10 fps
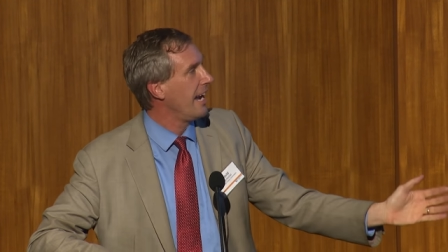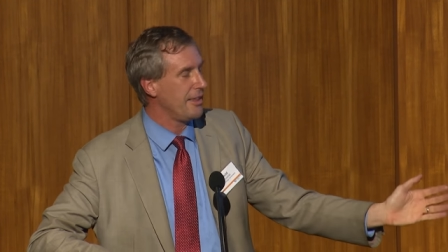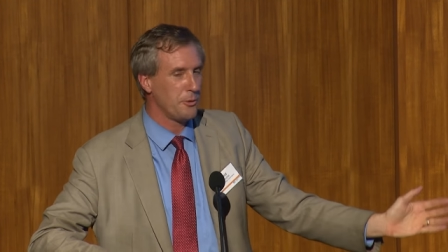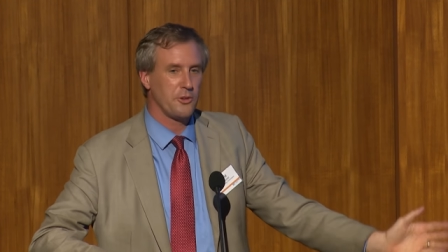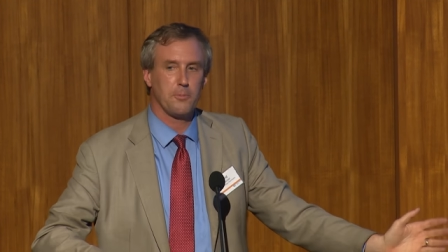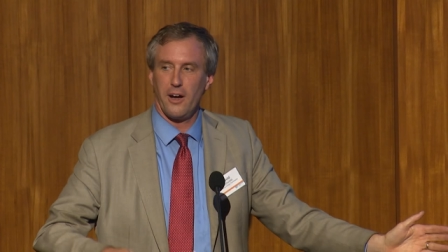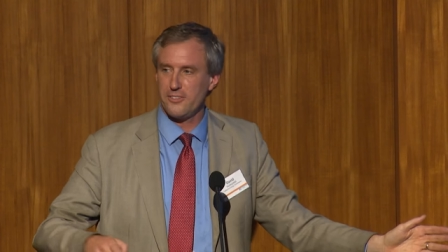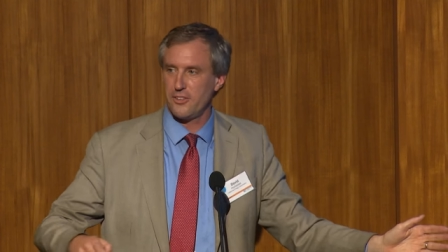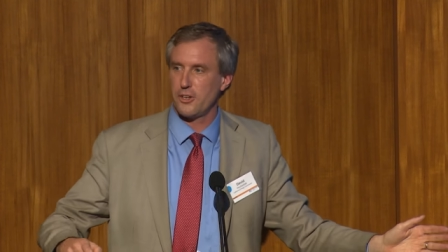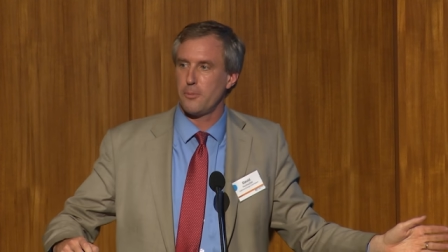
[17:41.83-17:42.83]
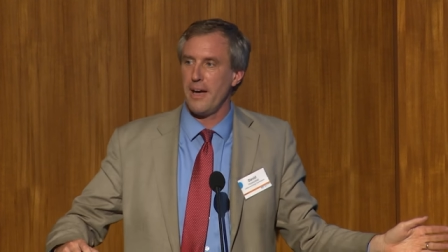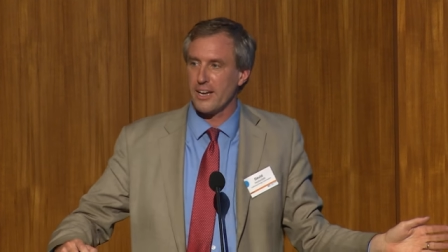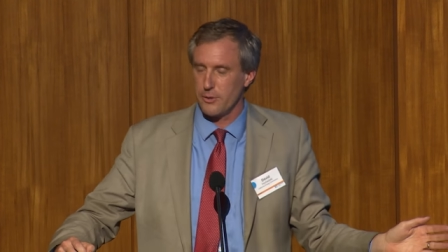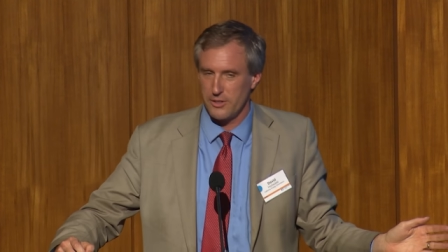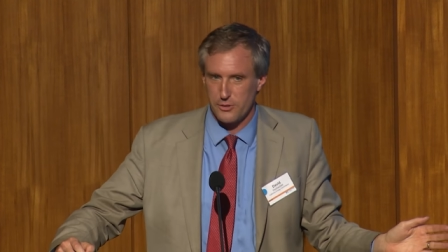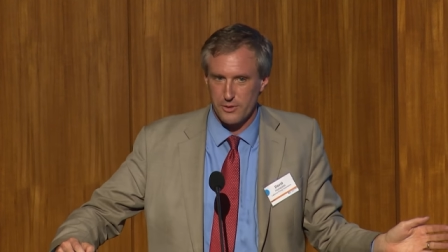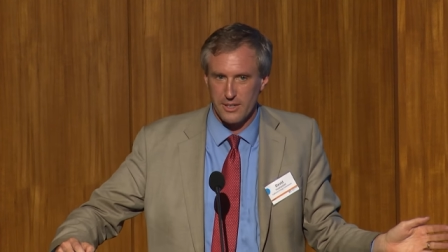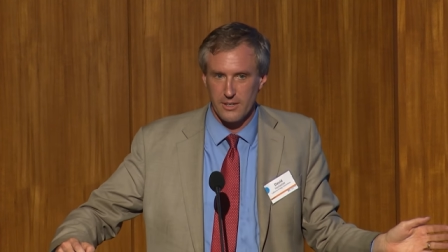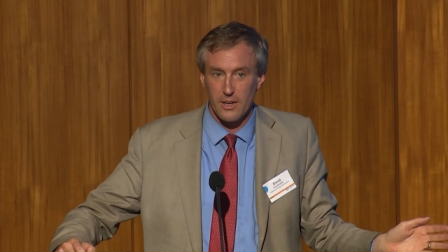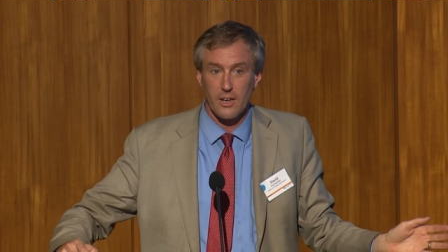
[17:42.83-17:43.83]
And the response of the tobacco
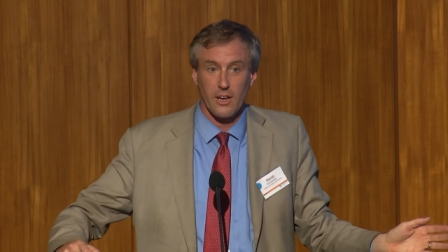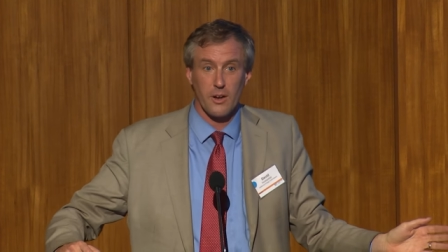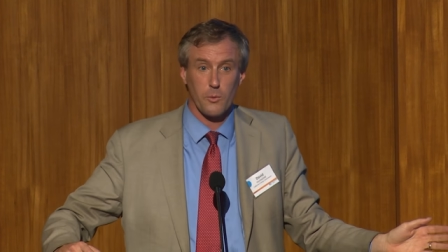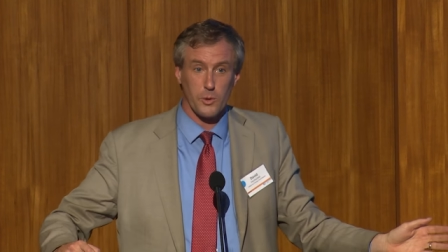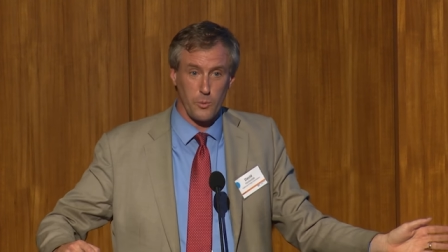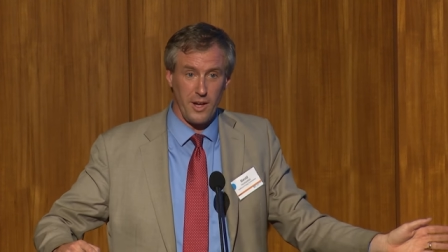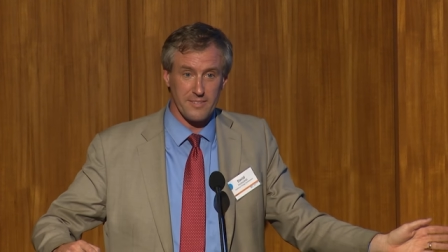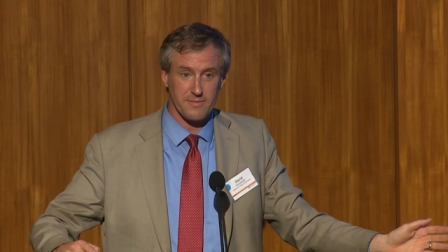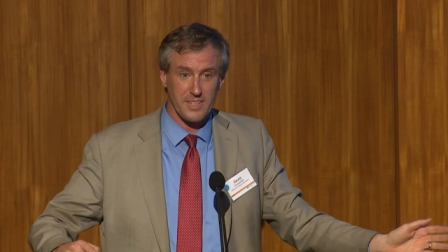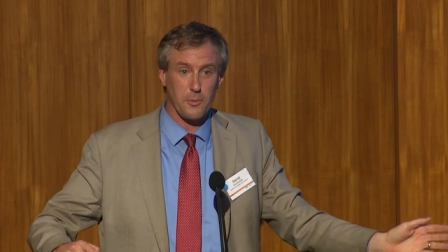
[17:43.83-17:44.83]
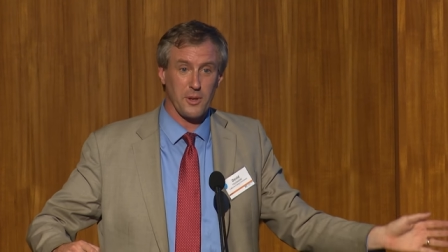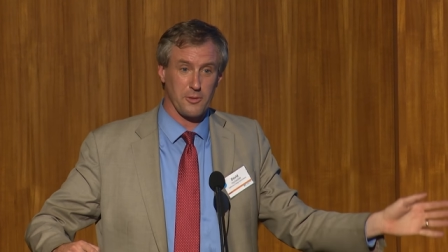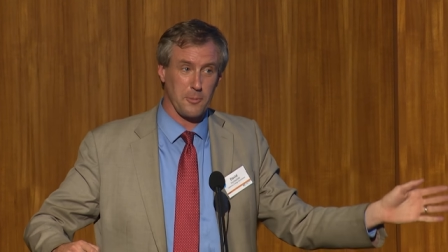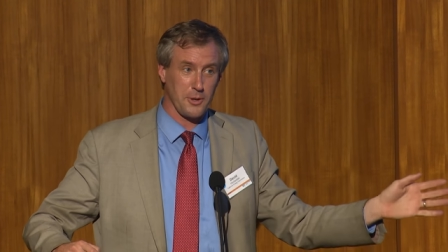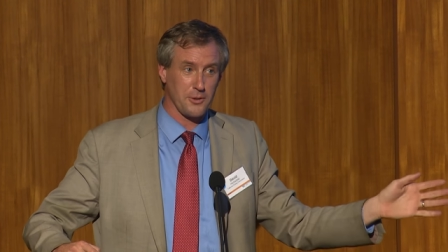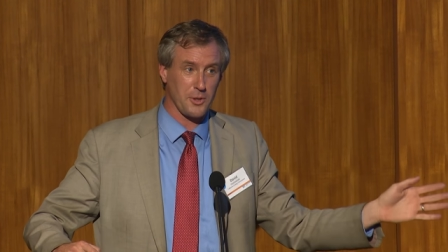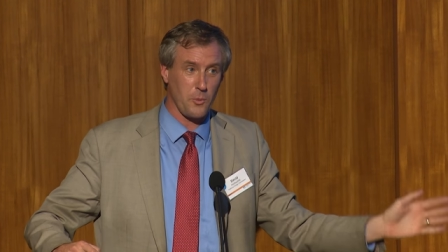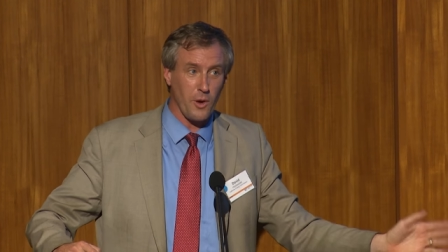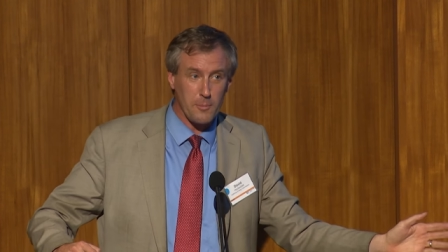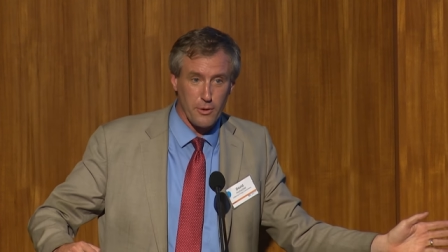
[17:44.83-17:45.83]
industry was what? They went from
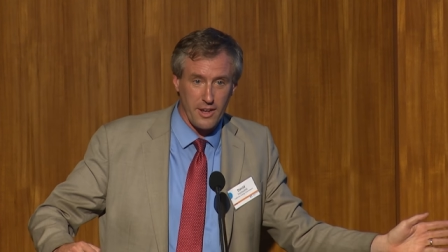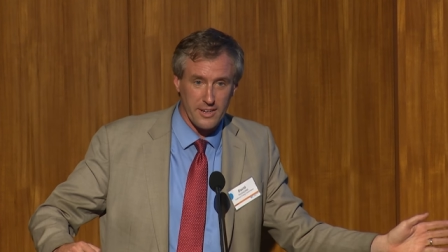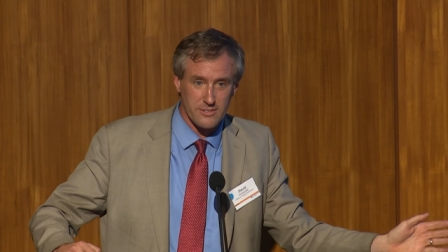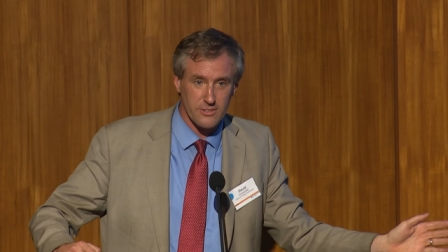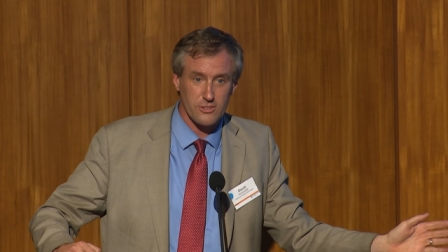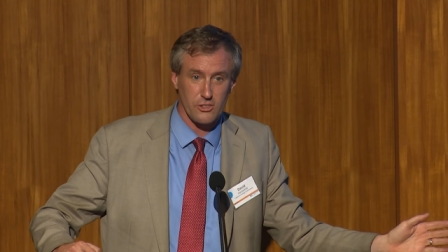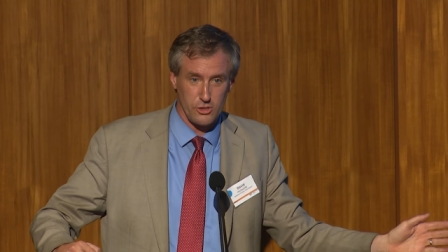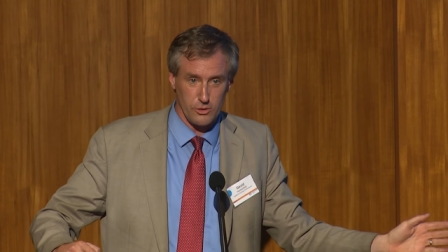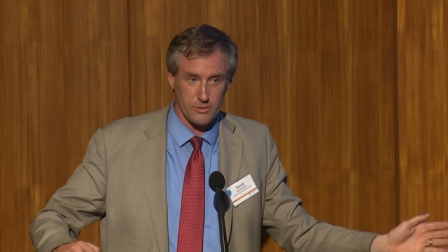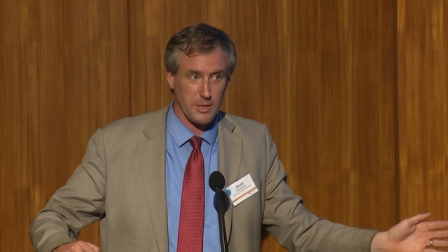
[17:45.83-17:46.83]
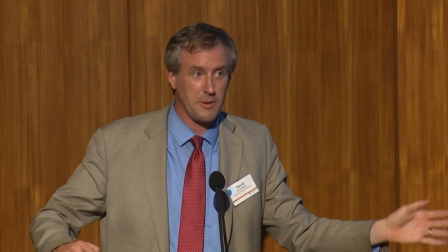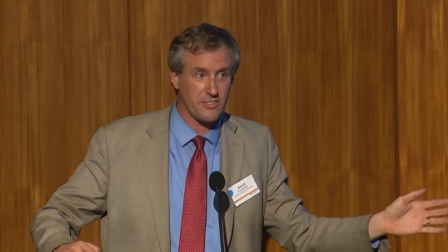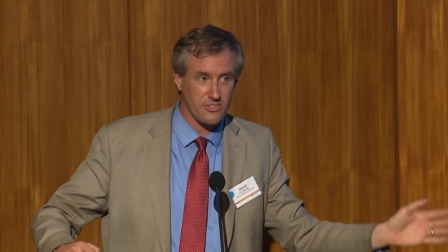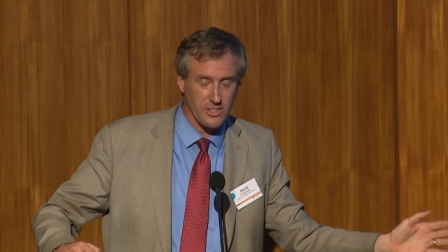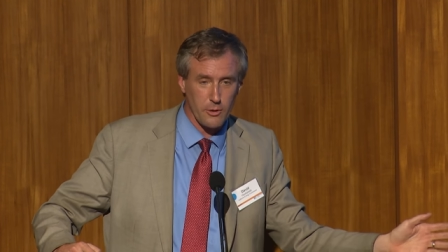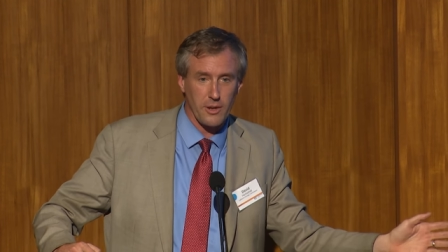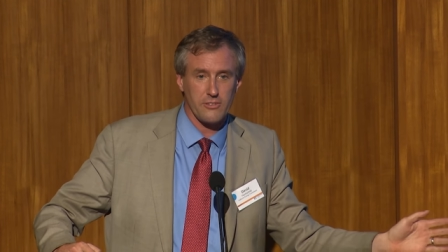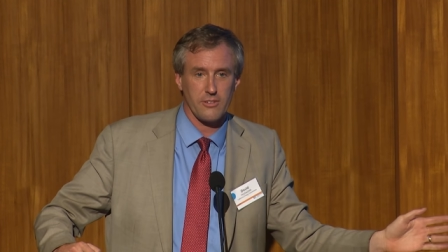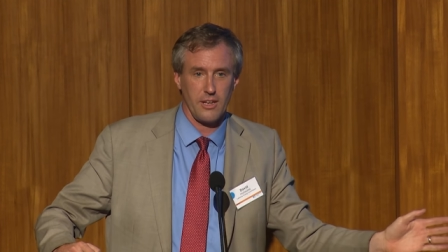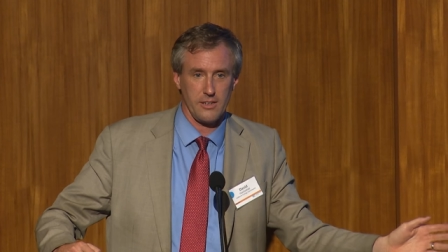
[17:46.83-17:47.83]
producing one product to two. They made
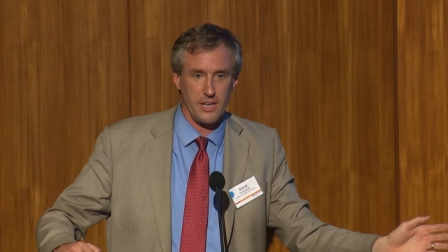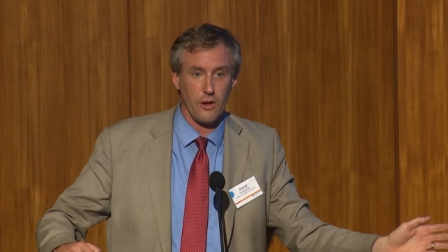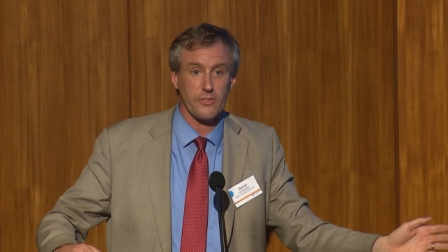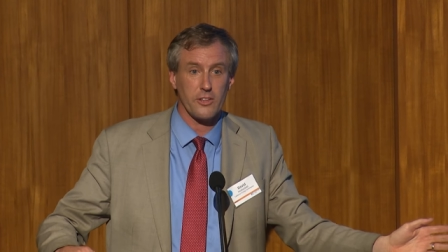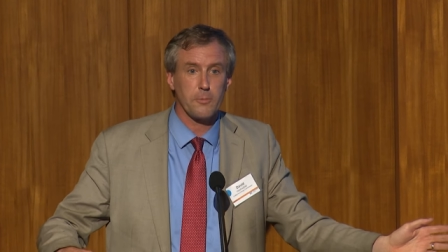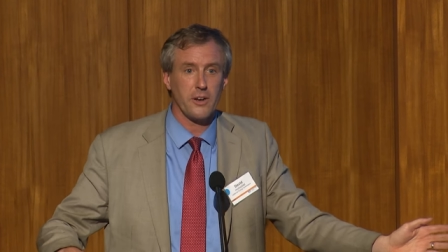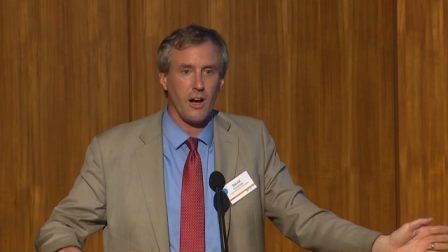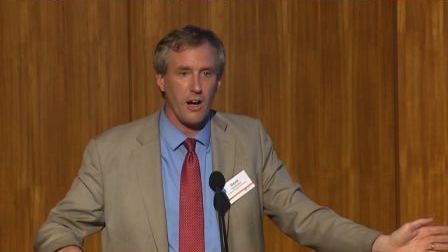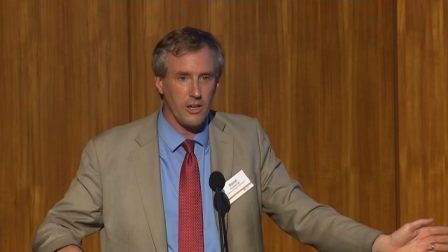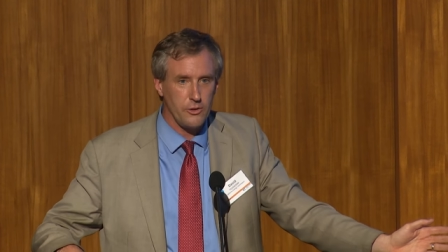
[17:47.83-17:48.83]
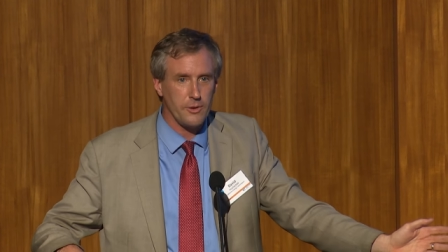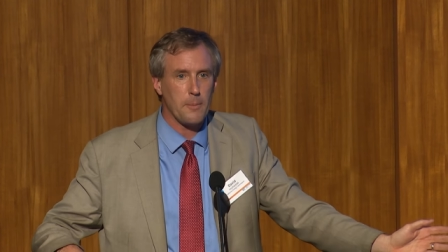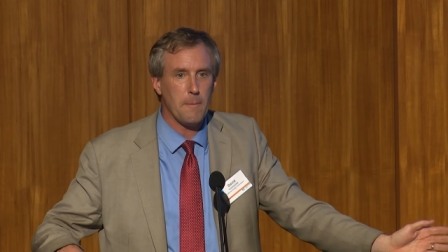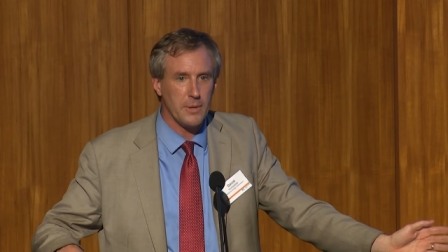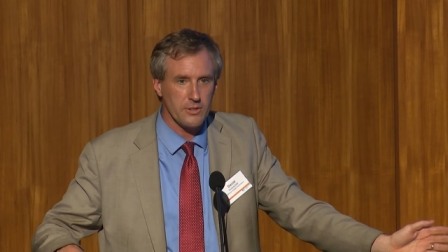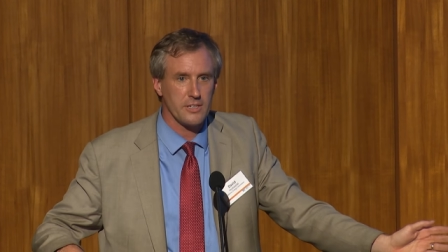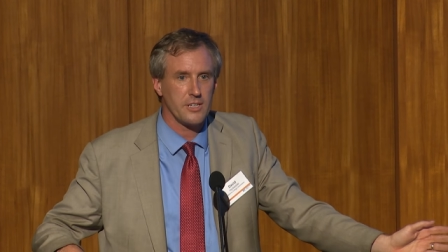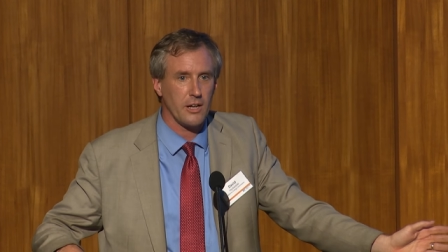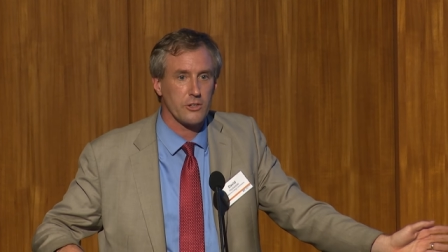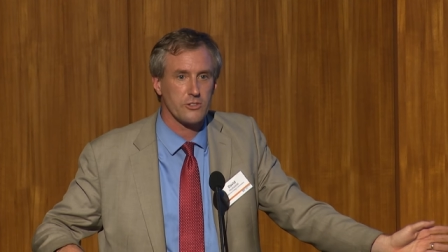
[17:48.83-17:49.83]
cigarettes and doubt. They spent $100
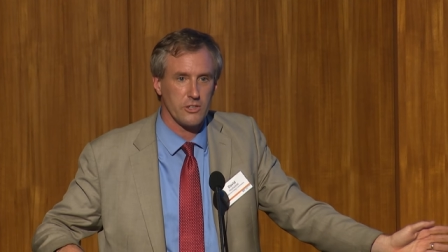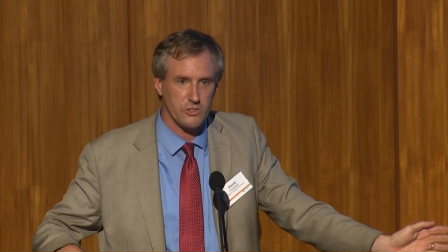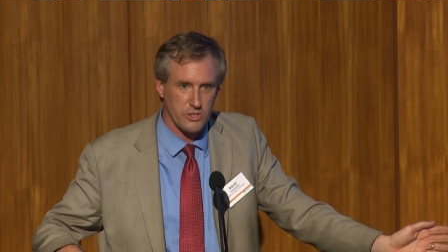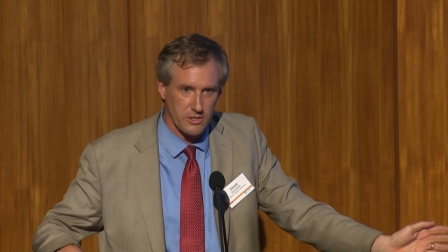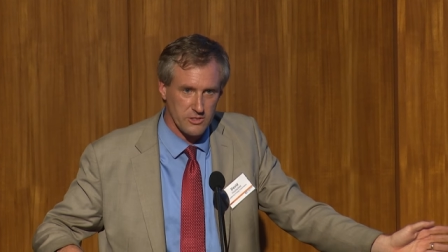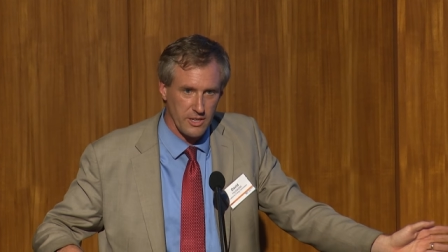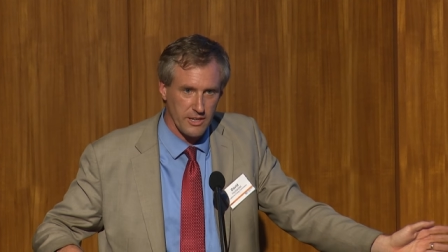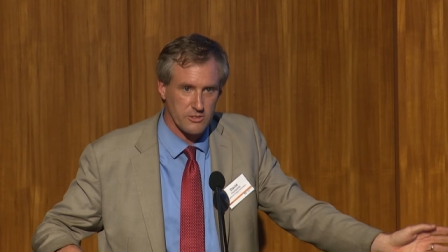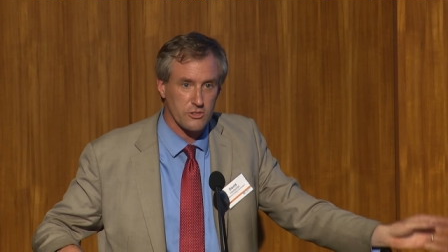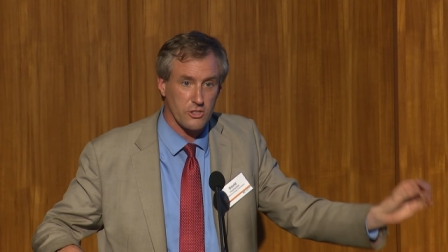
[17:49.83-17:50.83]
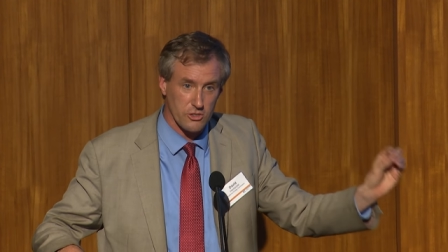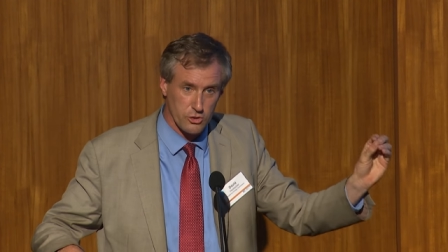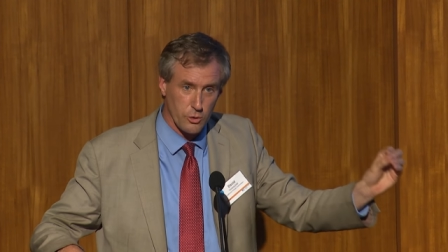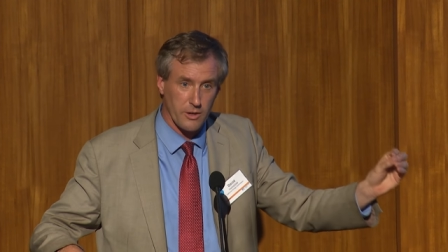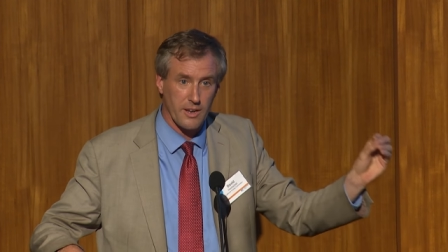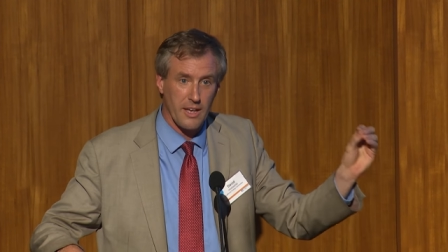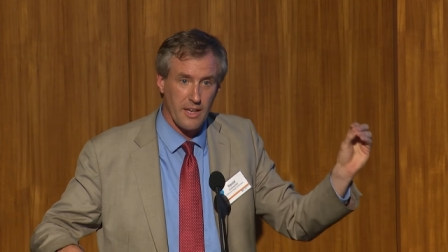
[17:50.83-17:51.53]
million on junk science to distort